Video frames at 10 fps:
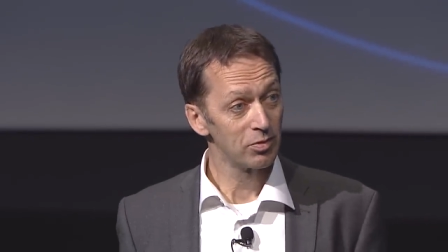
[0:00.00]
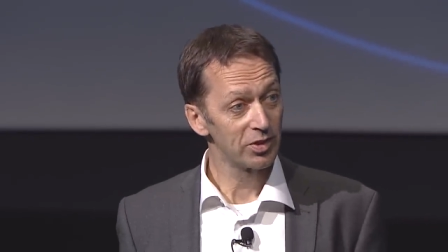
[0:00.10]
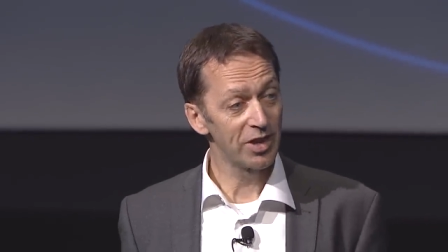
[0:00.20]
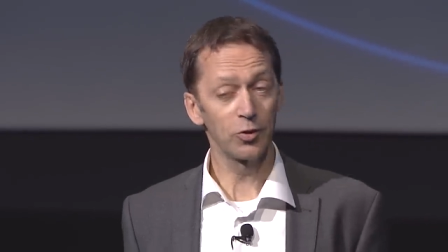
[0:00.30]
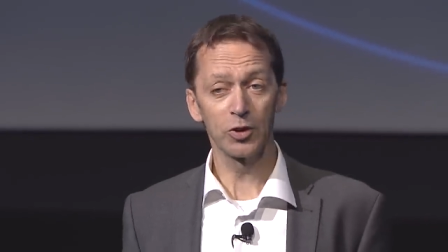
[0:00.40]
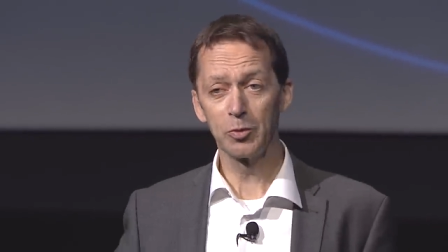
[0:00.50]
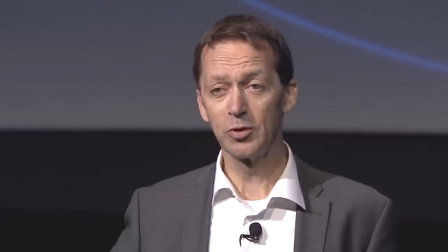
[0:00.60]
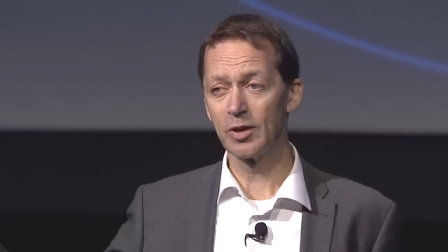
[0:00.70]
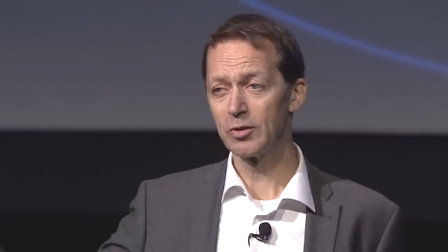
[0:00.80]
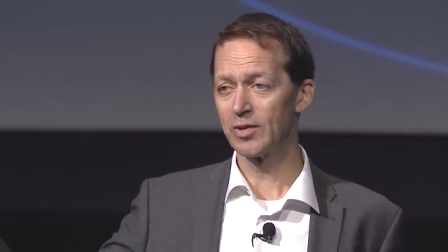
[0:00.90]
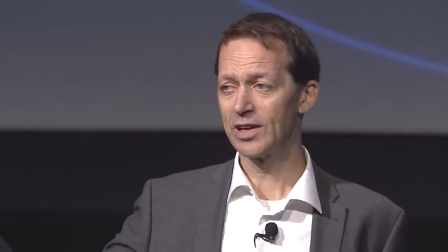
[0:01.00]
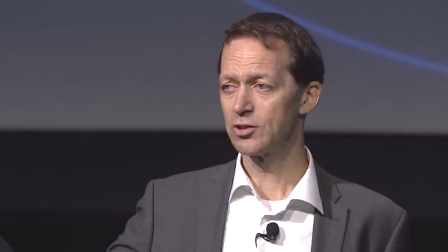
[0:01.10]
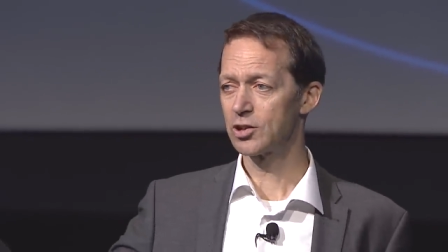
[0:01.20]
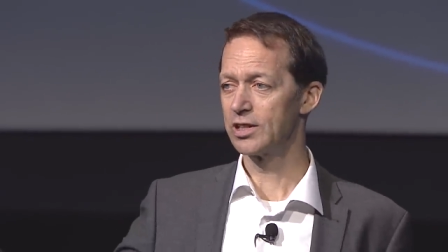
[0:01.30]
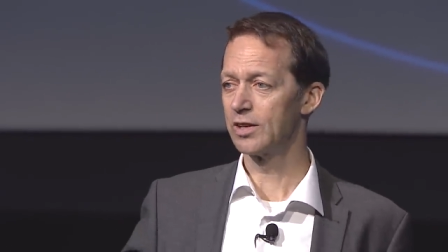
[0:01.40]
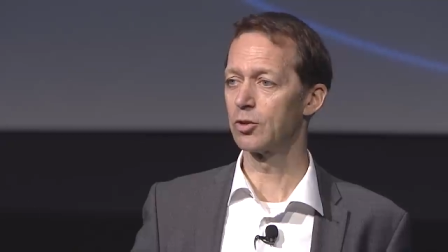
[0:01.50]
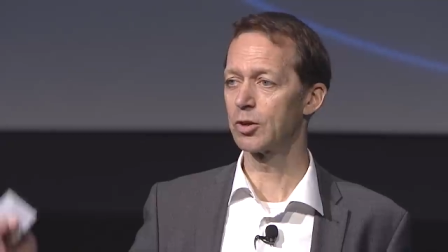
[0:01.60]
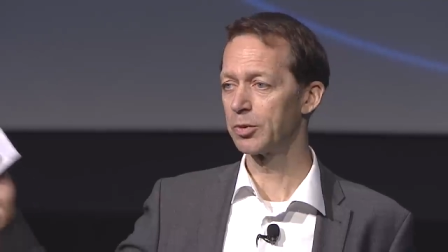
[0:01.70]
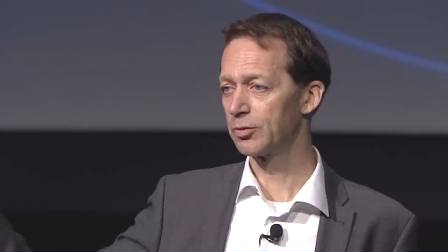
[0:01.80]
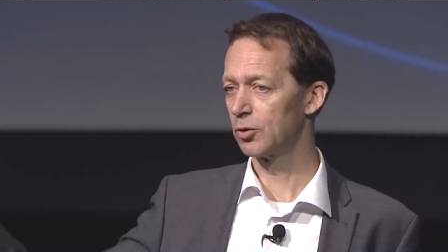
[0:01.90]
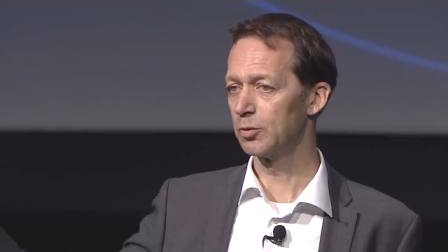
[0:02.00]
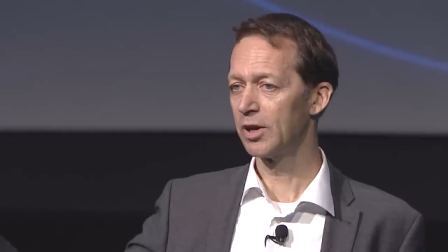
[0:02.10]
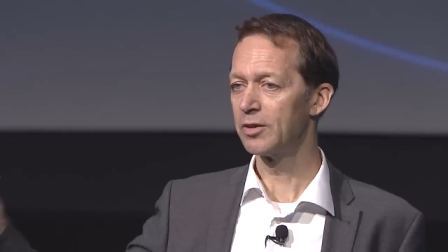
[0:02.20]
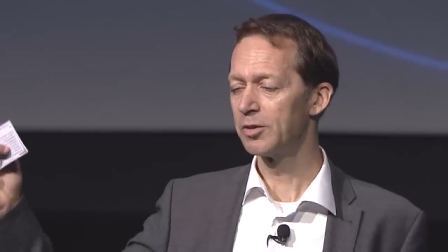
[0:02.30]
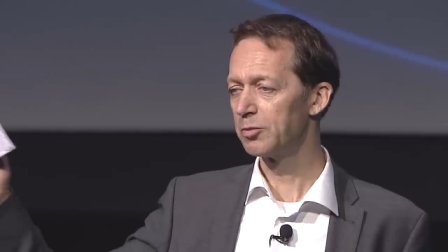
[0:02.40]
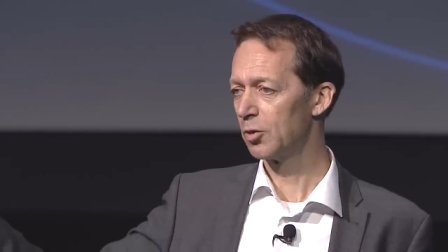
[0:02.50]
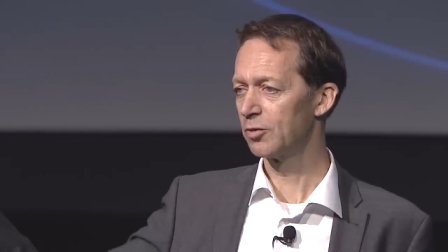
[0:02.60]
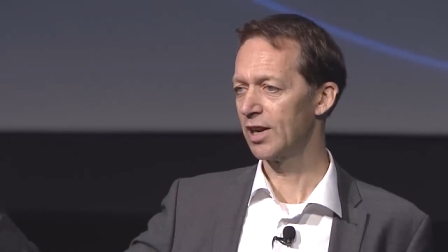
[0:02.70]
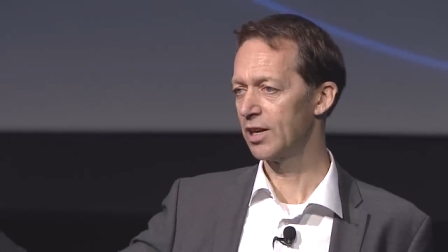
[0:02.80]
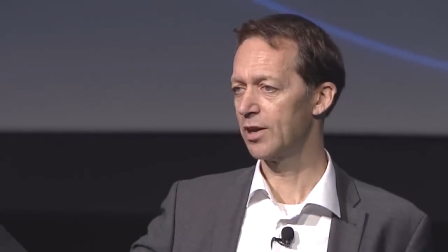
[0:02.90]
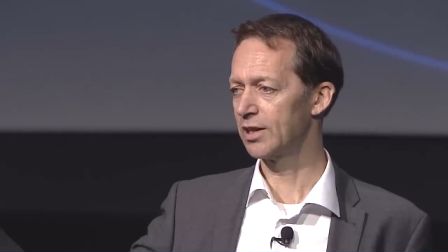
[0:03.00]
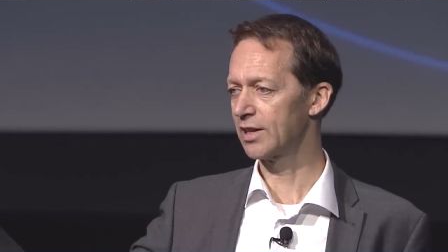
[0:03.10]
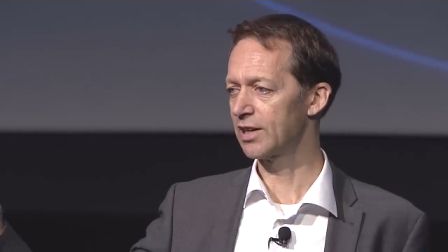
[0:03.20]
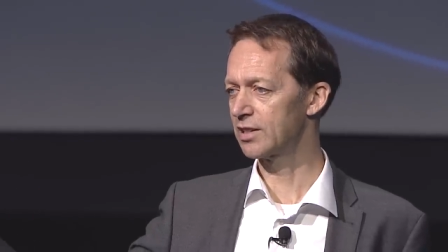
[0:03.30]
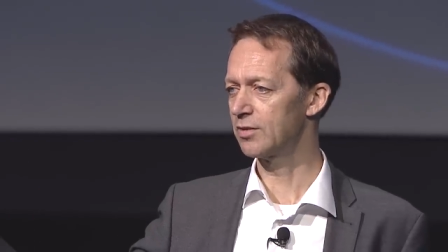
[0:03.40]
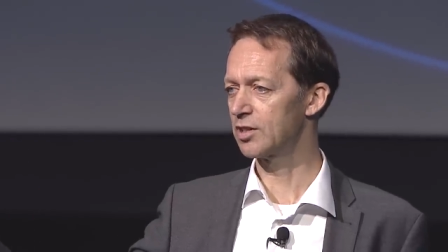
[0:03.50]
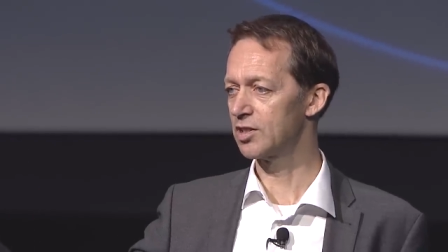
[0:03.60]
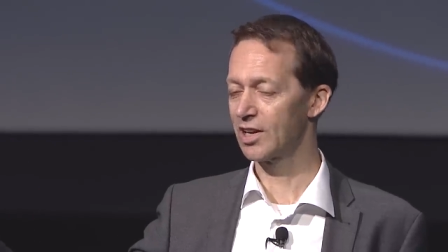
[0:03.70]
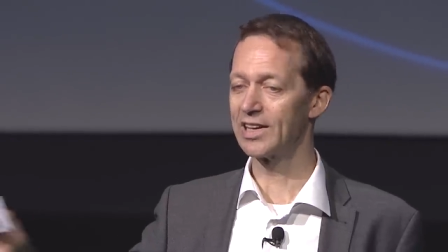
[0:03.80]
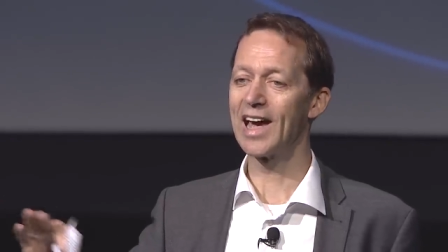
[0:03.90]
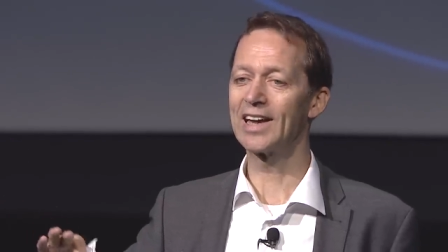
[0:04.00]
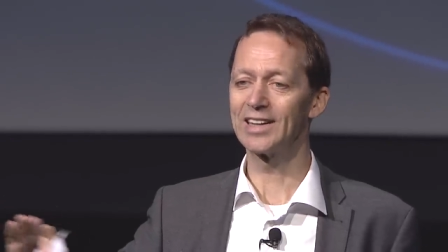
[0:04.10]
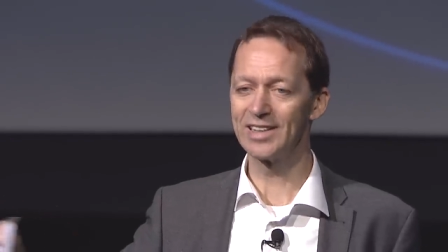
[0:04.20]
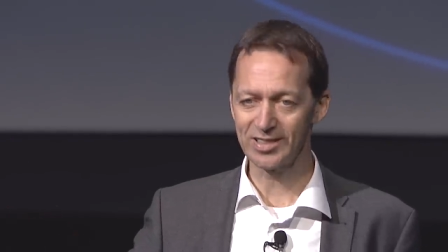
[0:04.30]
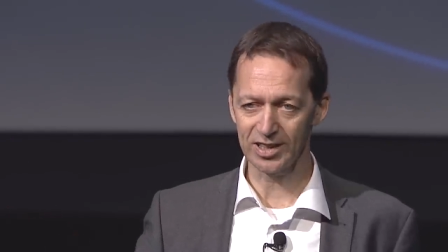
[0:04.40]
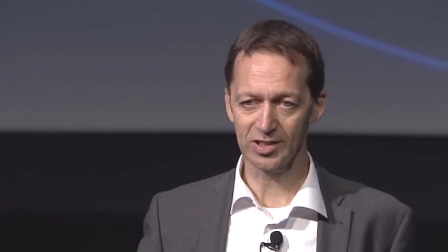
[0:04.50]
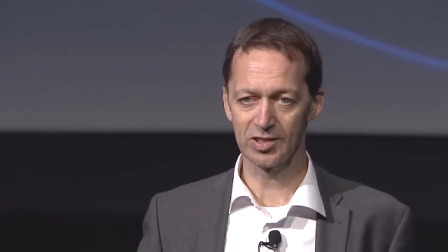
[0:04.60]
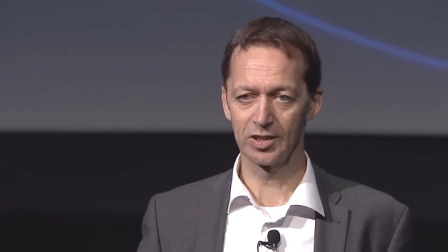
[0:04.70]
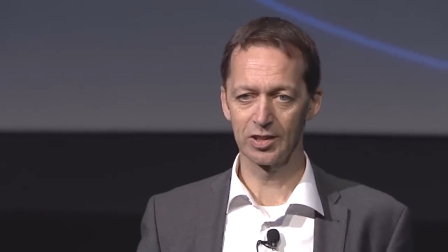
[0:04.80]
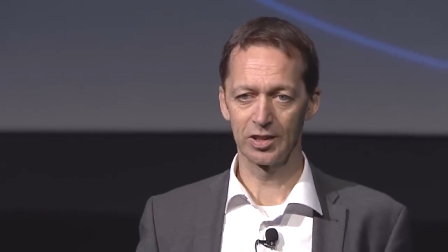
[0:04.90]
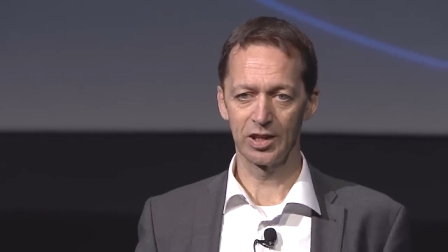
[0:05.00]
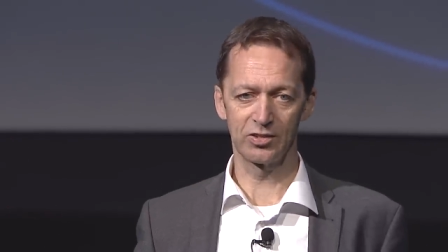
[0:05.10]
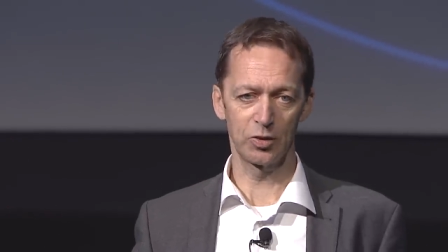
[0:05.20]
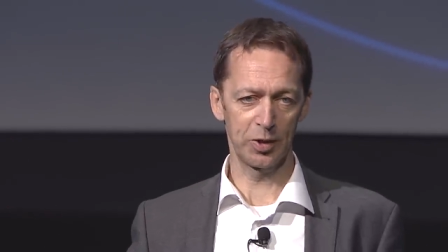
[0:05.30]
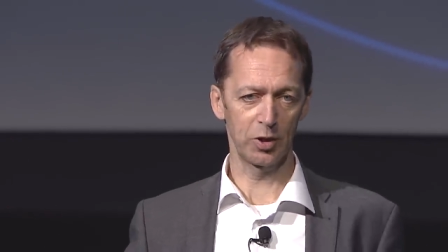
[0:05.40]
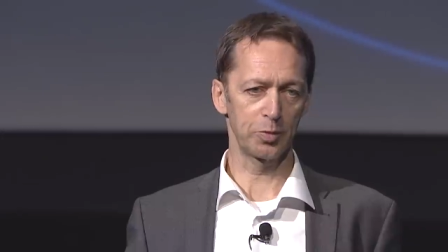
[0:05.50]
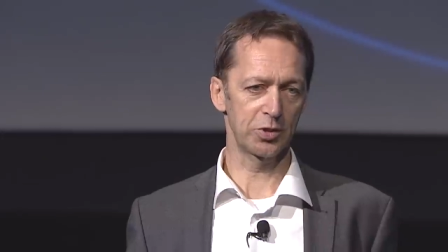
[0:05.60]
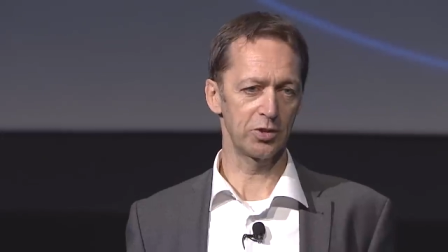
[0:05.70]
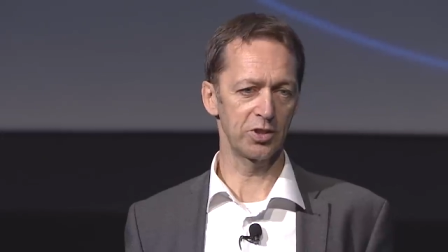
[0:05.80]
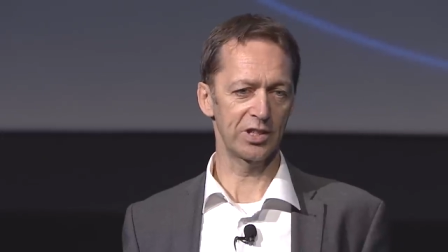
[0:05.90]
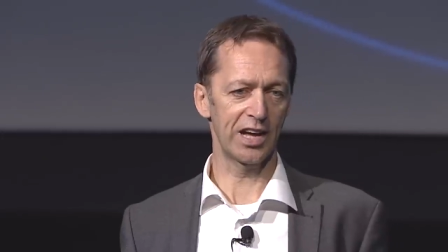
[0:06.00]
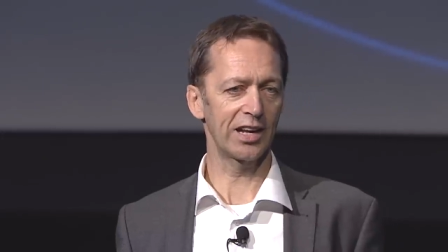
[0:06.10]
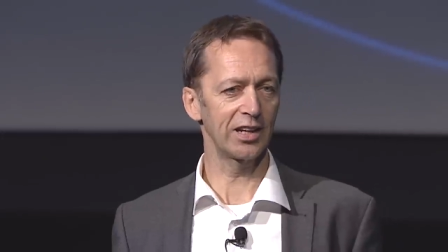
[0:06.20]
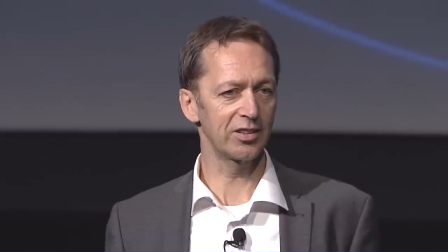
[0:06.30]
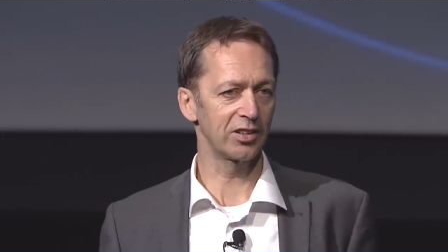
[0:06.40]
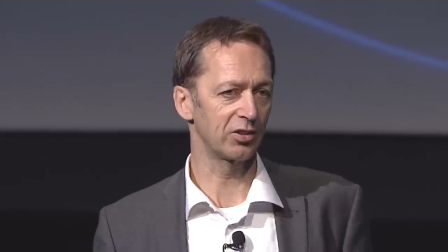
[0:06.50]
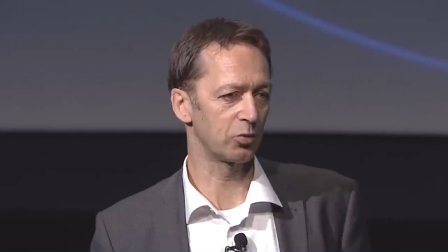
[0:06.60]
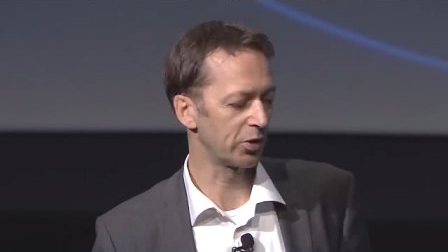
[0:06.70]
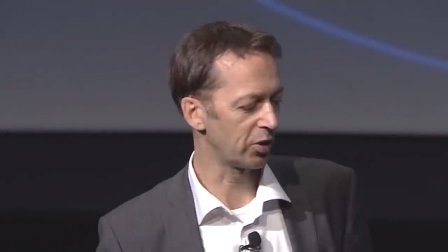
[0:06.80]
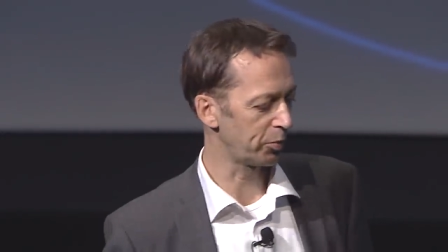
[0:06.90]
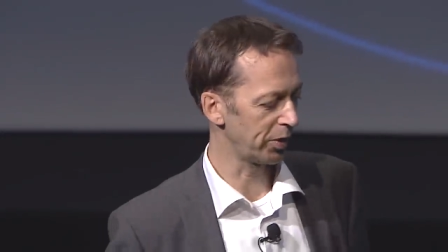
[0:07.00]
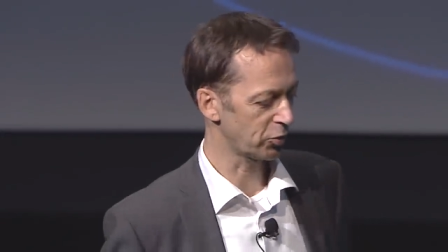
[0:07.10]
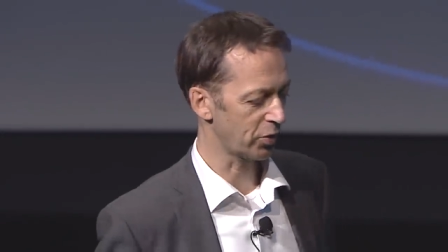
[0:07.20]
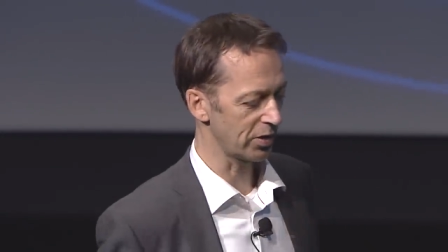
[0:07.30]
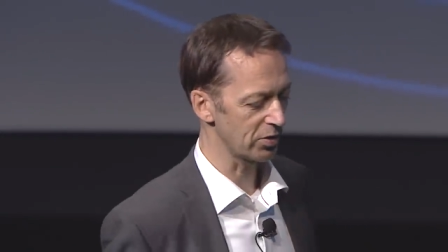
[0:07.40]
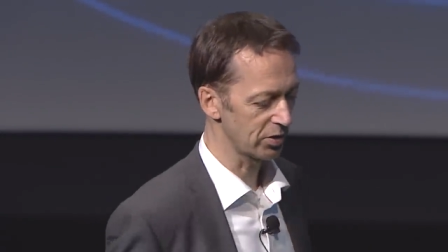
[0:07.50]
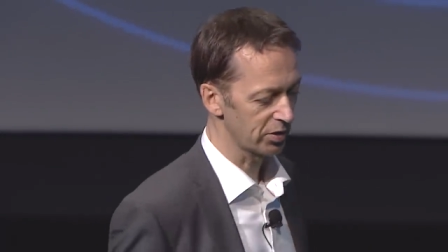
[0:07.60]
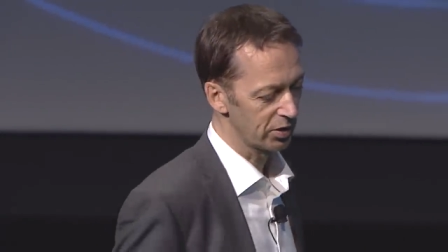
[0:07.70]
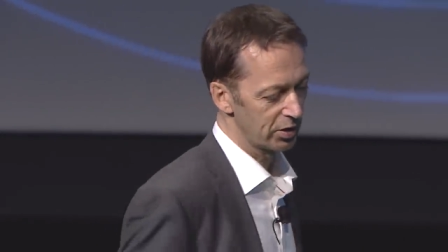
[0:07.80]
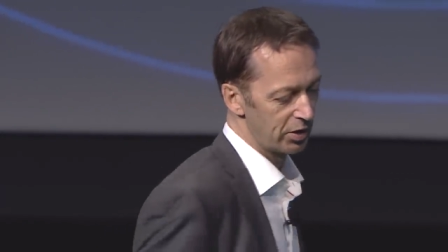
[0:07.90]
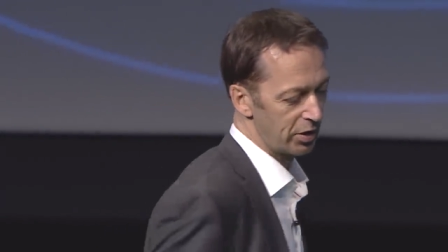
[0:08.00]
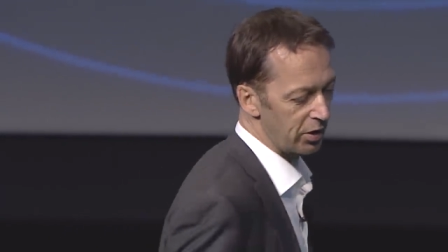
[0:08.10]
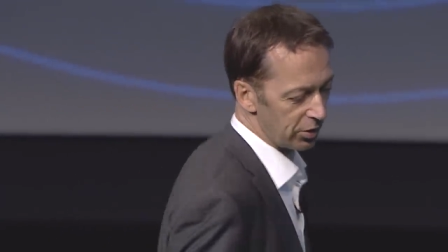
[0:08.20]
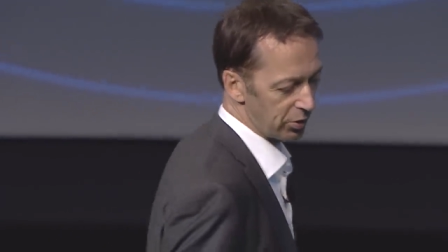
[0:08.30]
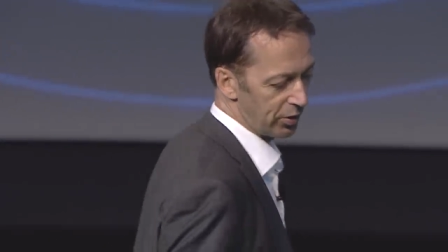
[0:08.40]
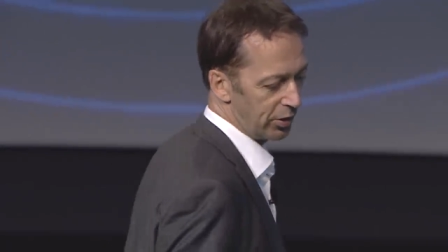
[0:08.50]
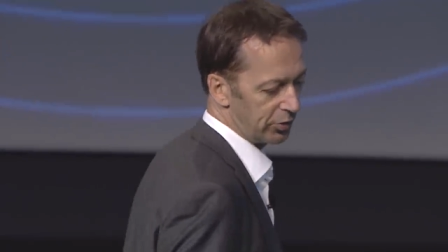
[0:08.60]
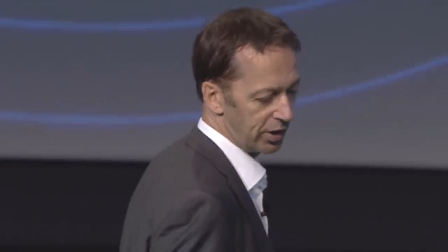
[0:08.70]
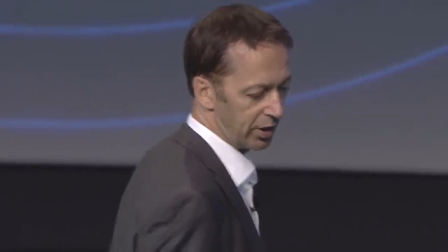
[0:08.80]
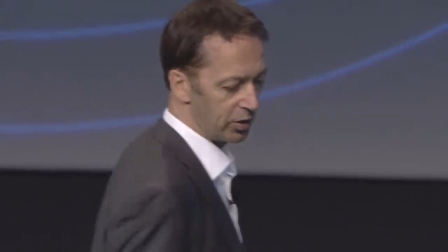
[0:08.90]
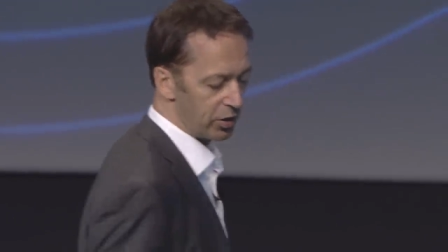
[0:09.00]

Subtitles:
They've got to move up the value chain. They've got to perform more value-added activities. And analytics is the big opportunity. Analytics is one of the big trends that are out there.